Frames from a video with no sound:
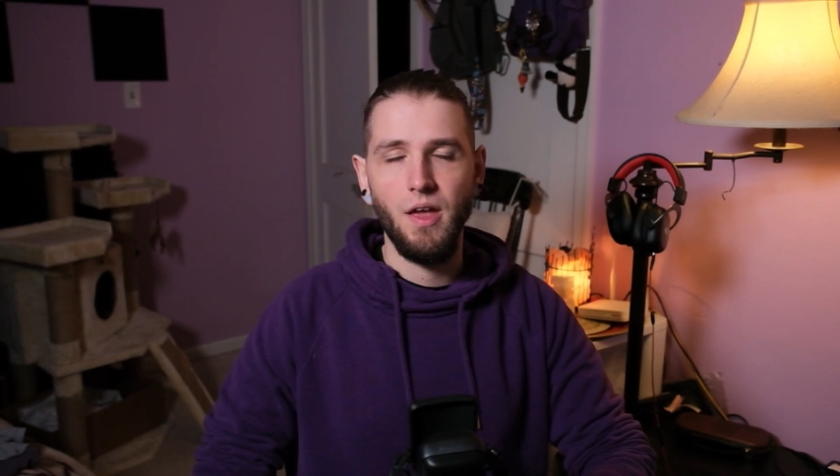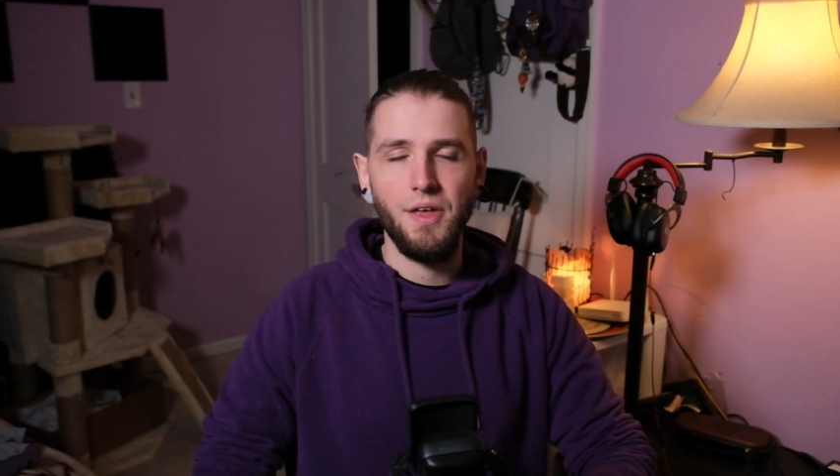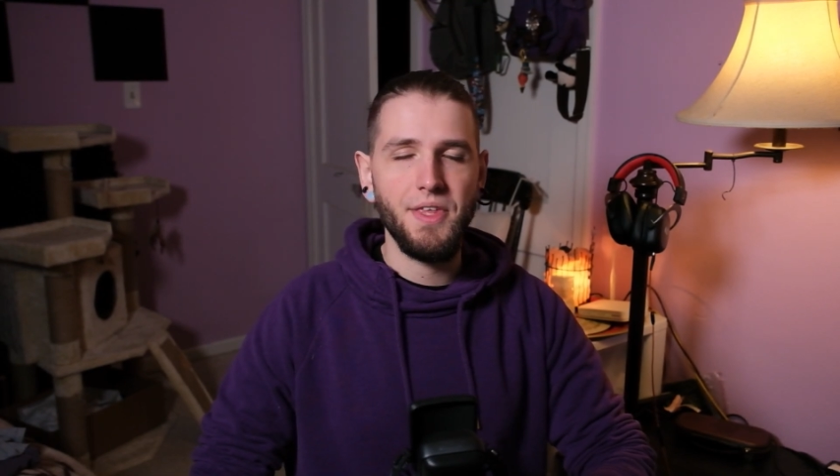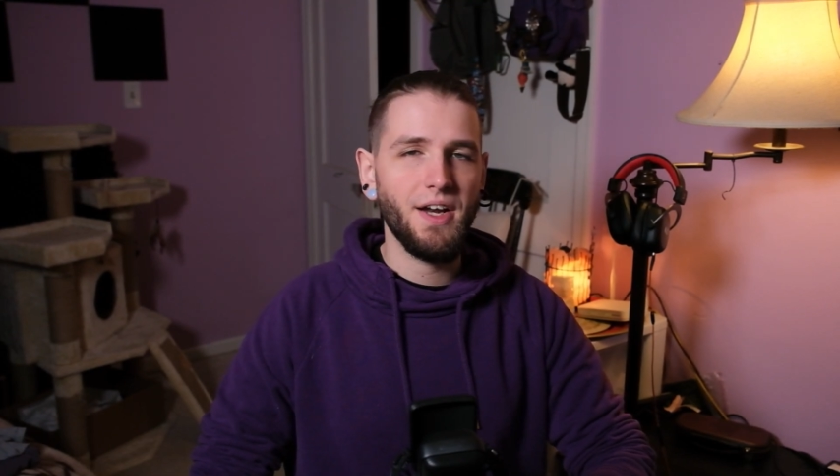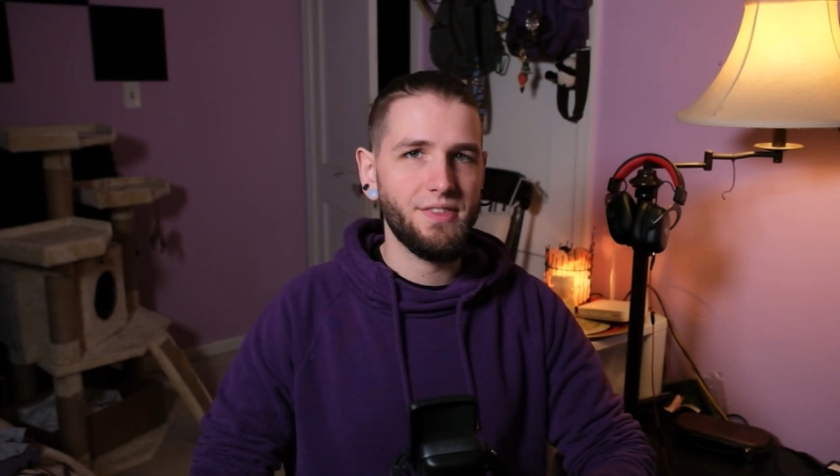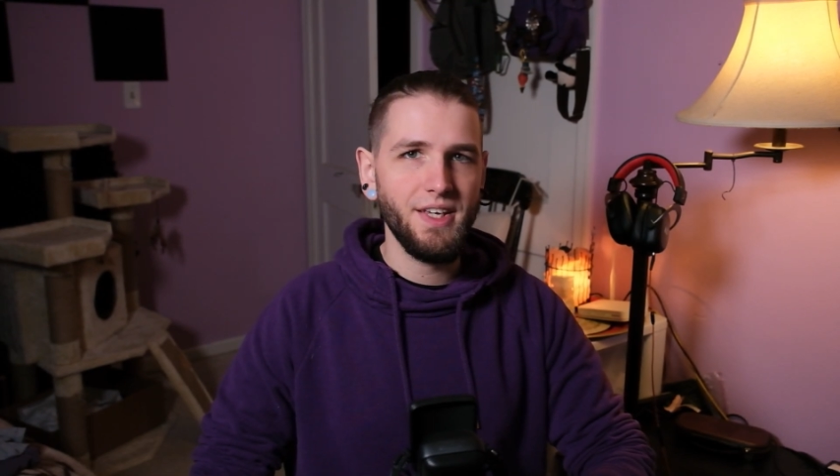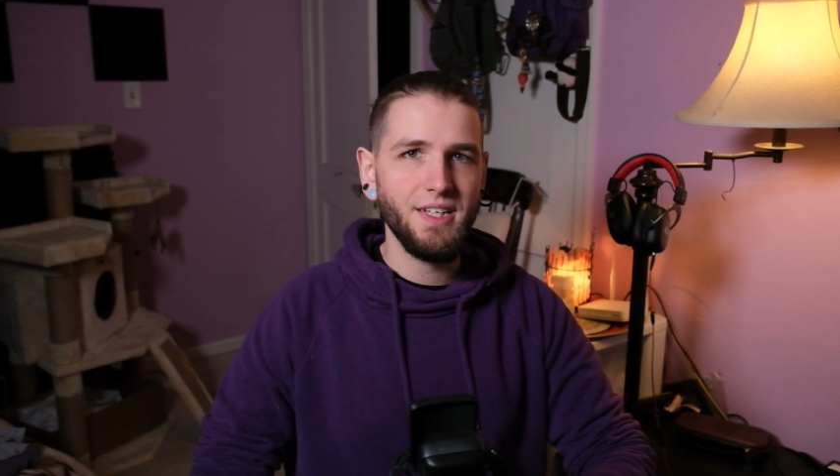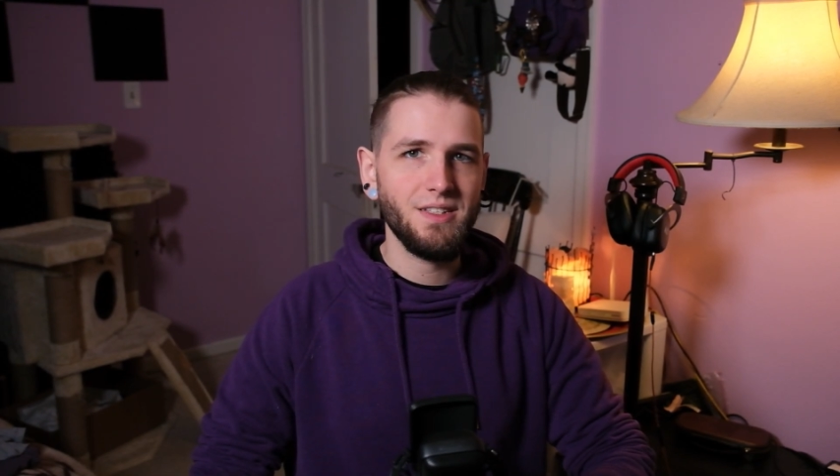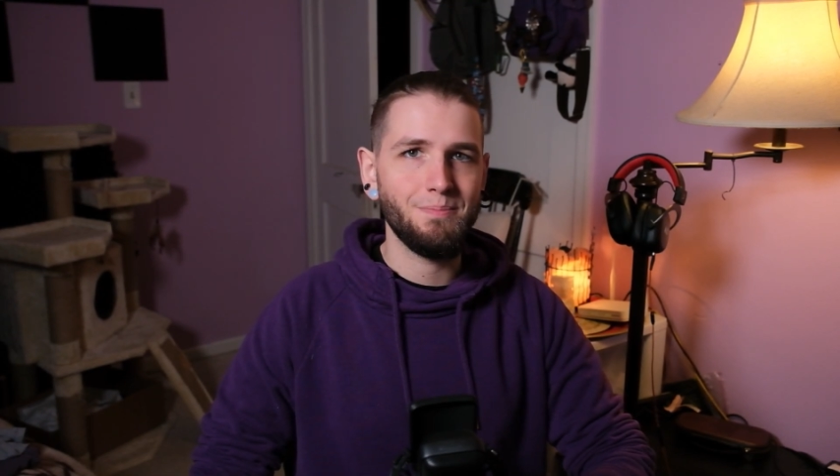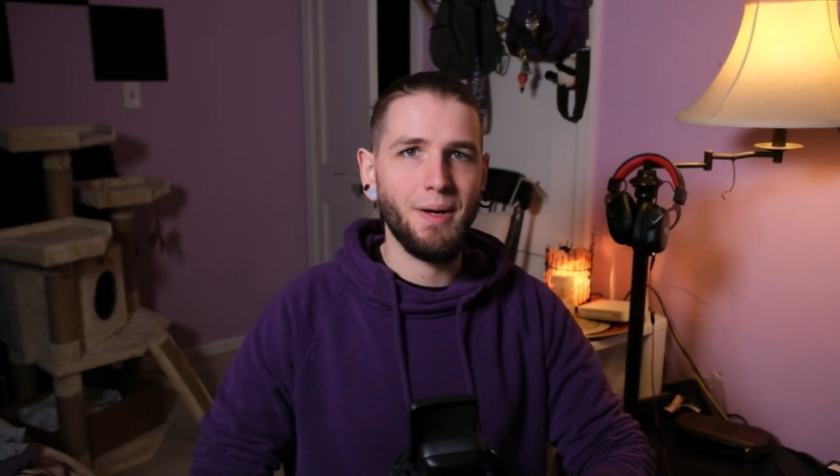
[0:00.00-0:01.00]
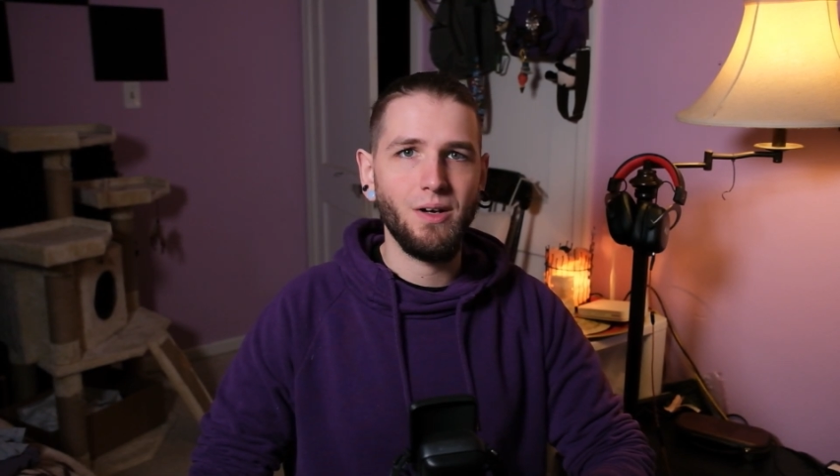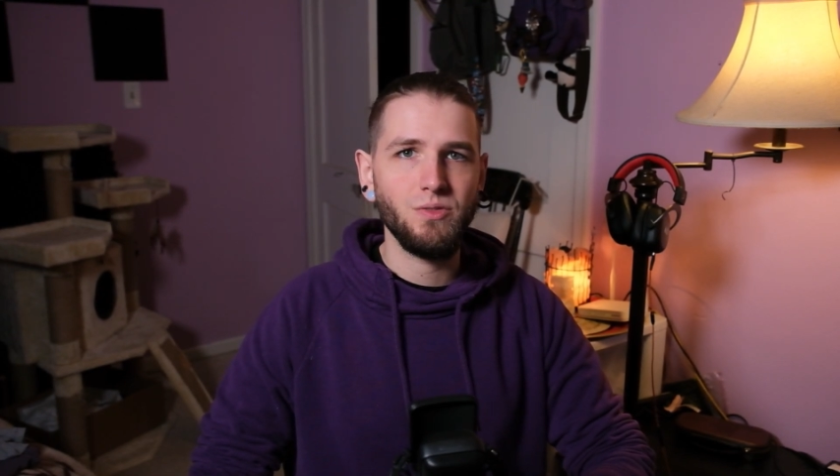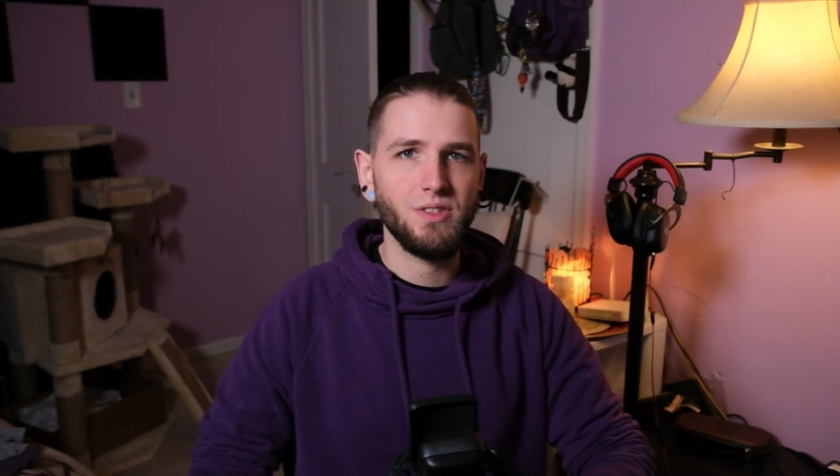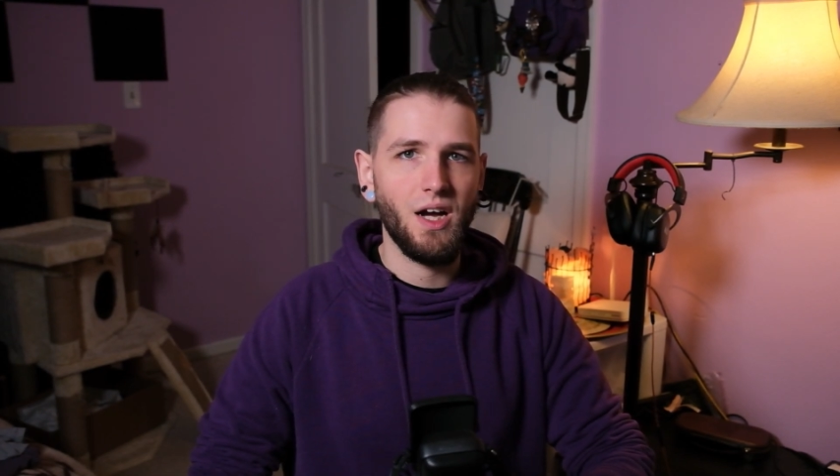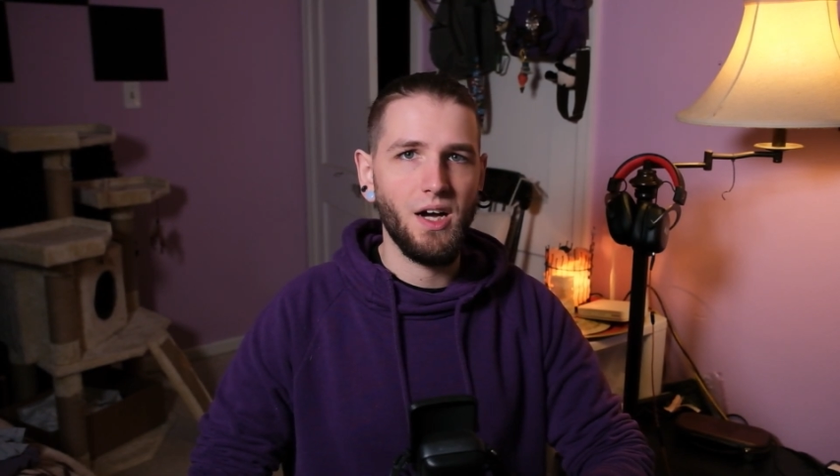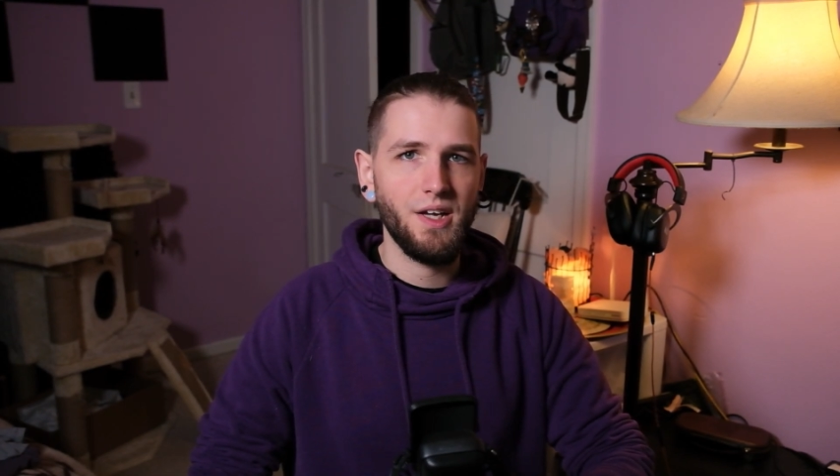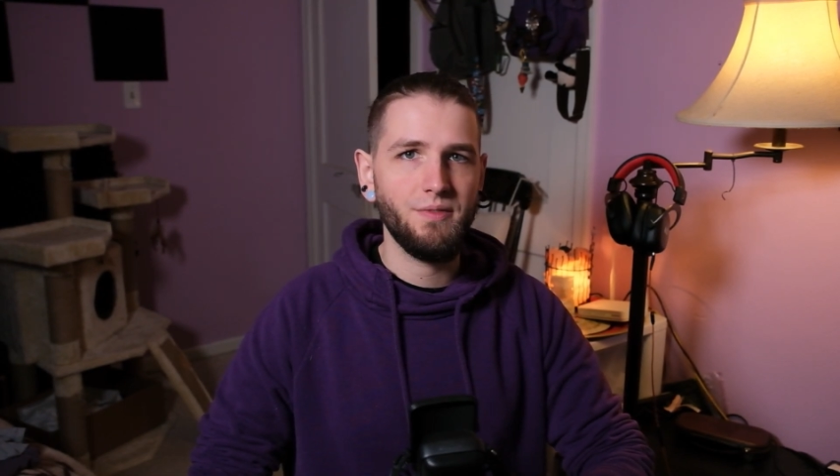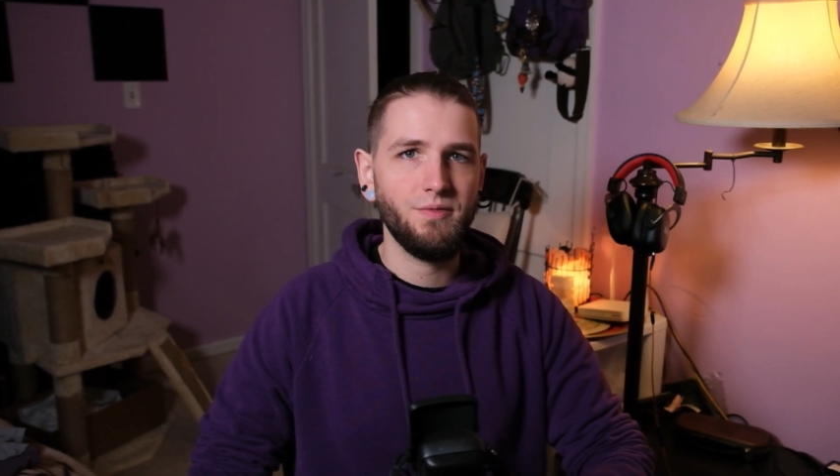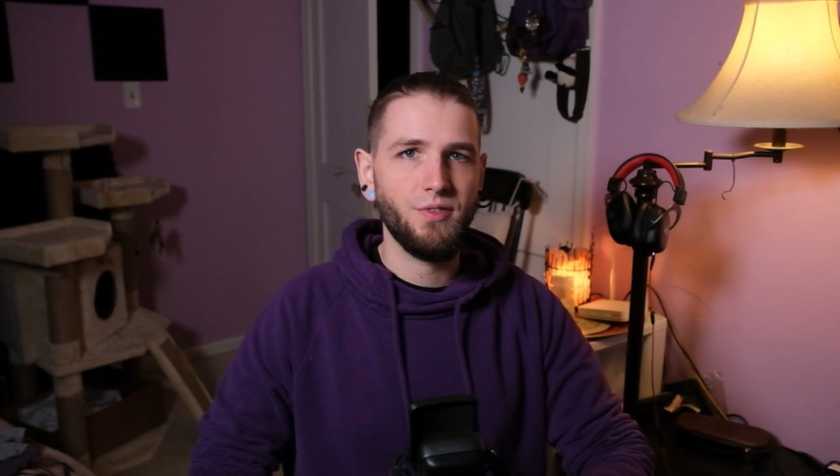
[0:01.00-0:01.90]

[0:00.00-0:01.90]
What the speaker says: And then I think it's about time